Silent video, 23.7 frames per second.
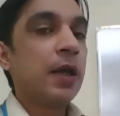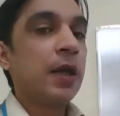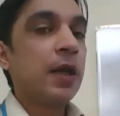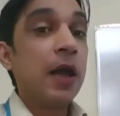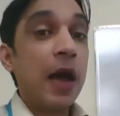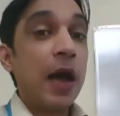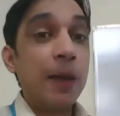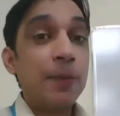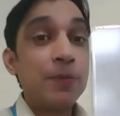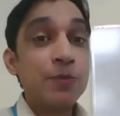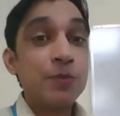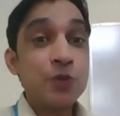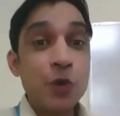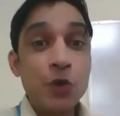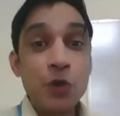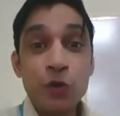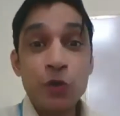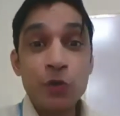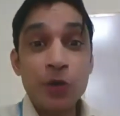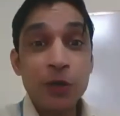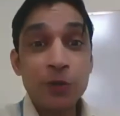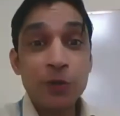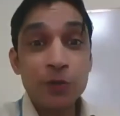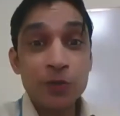I'm sorry to
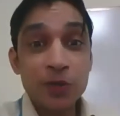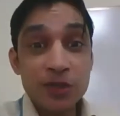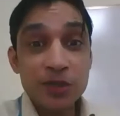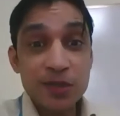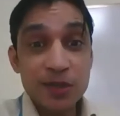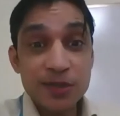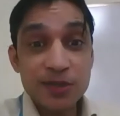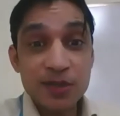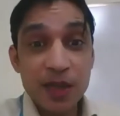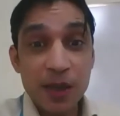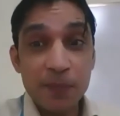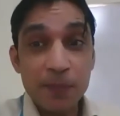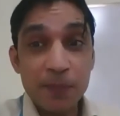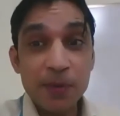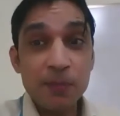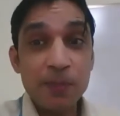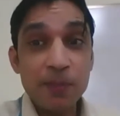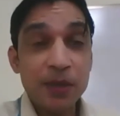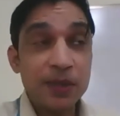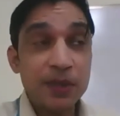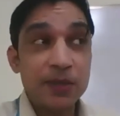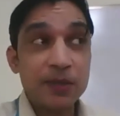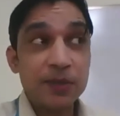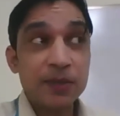tell you this example,
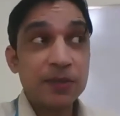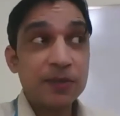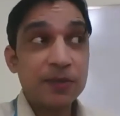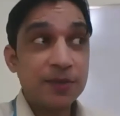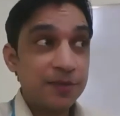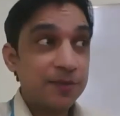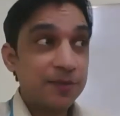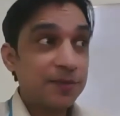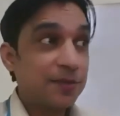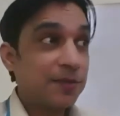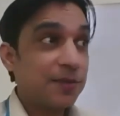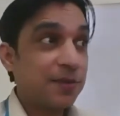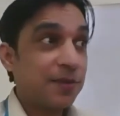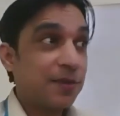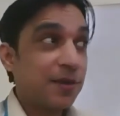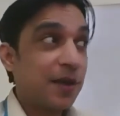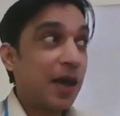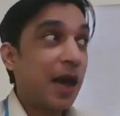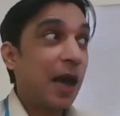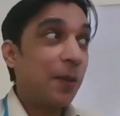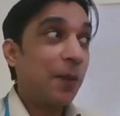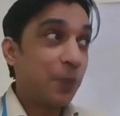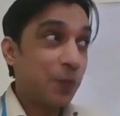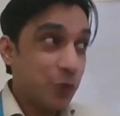but
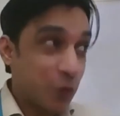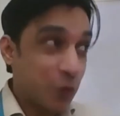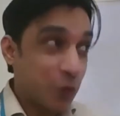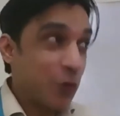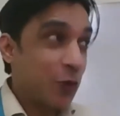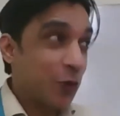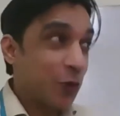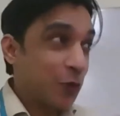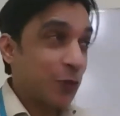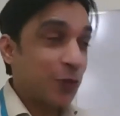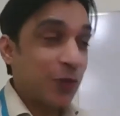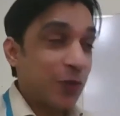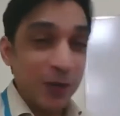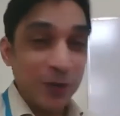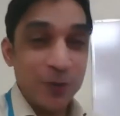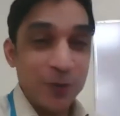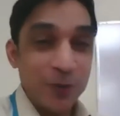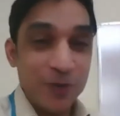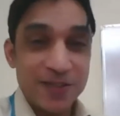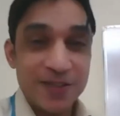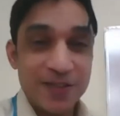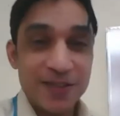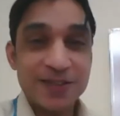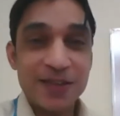I'm sorry to tell you
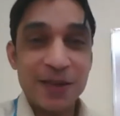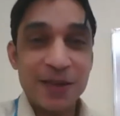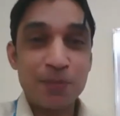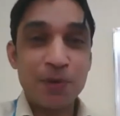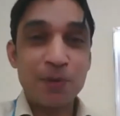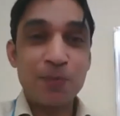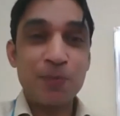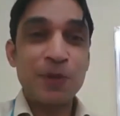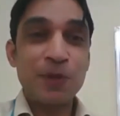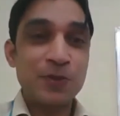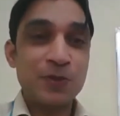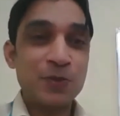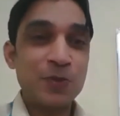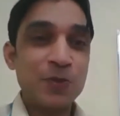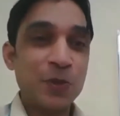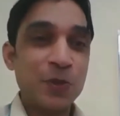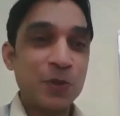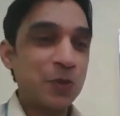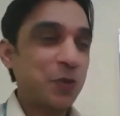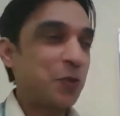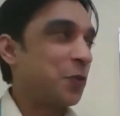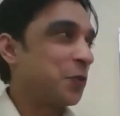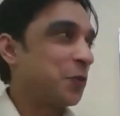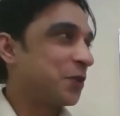this example. Please do
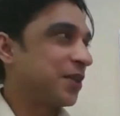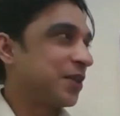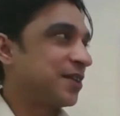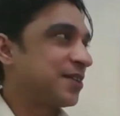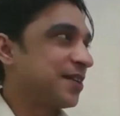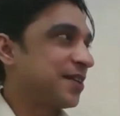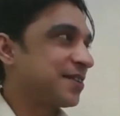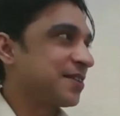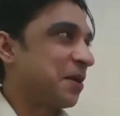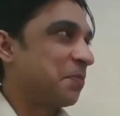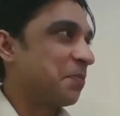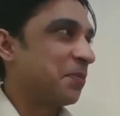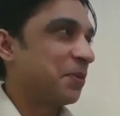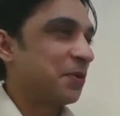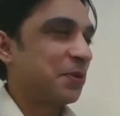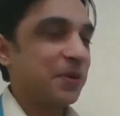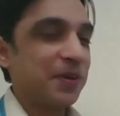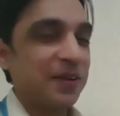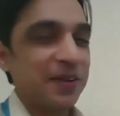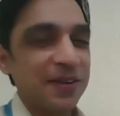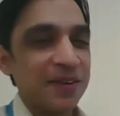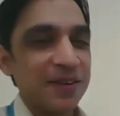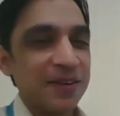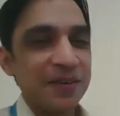not quote this
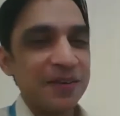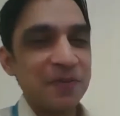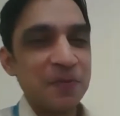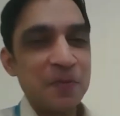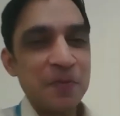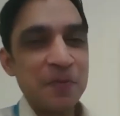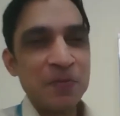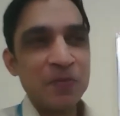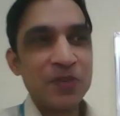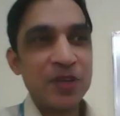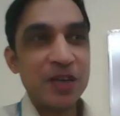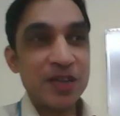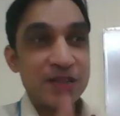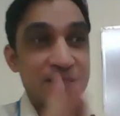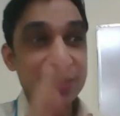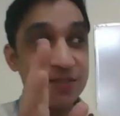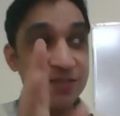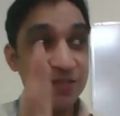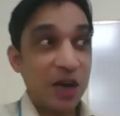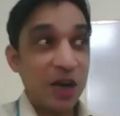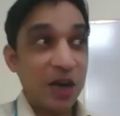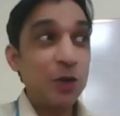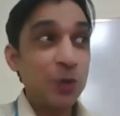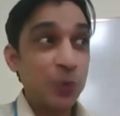example. Just
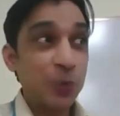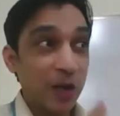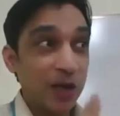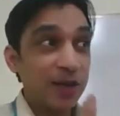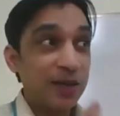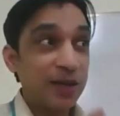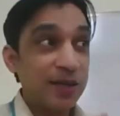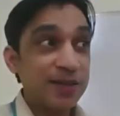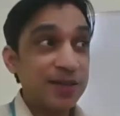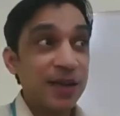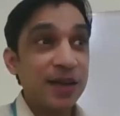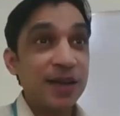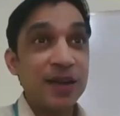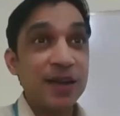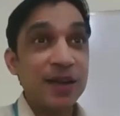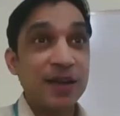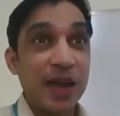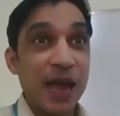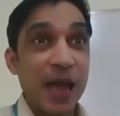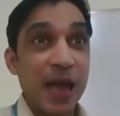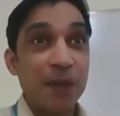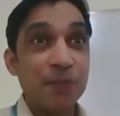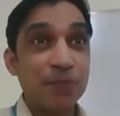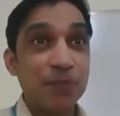try to understand and
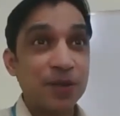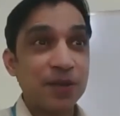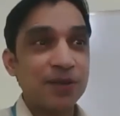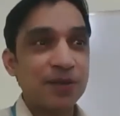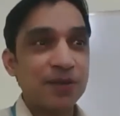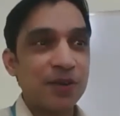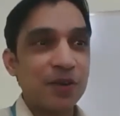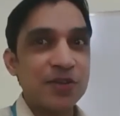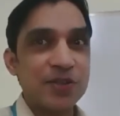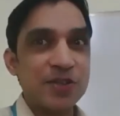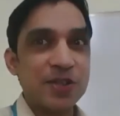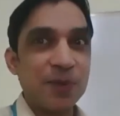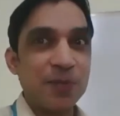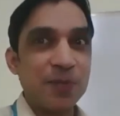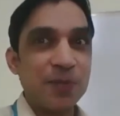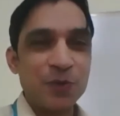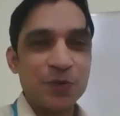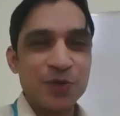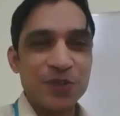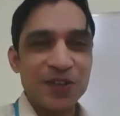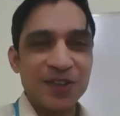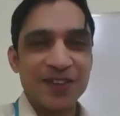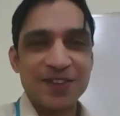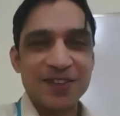grab the concept
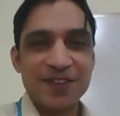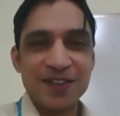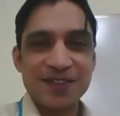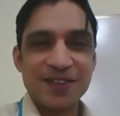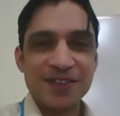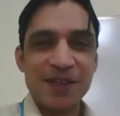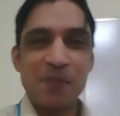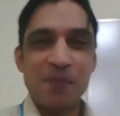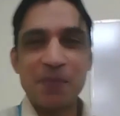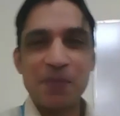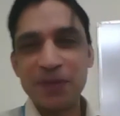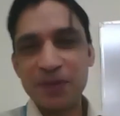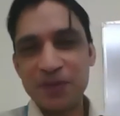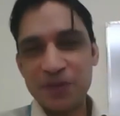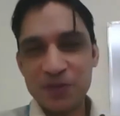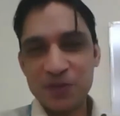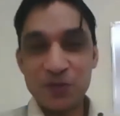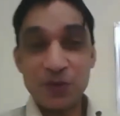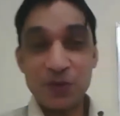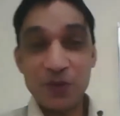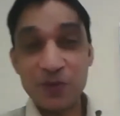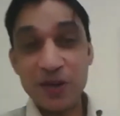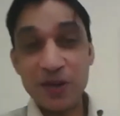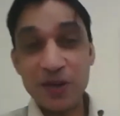using this example. This is
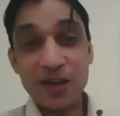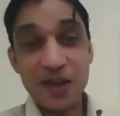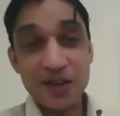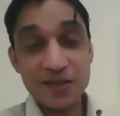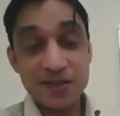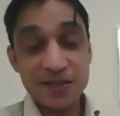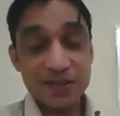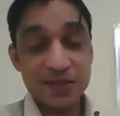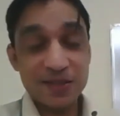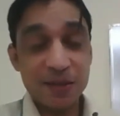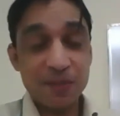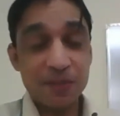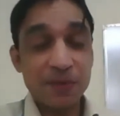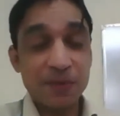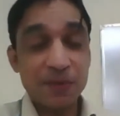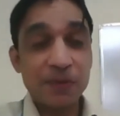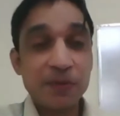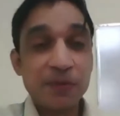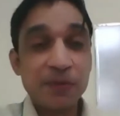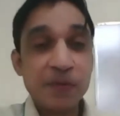not a very nice example.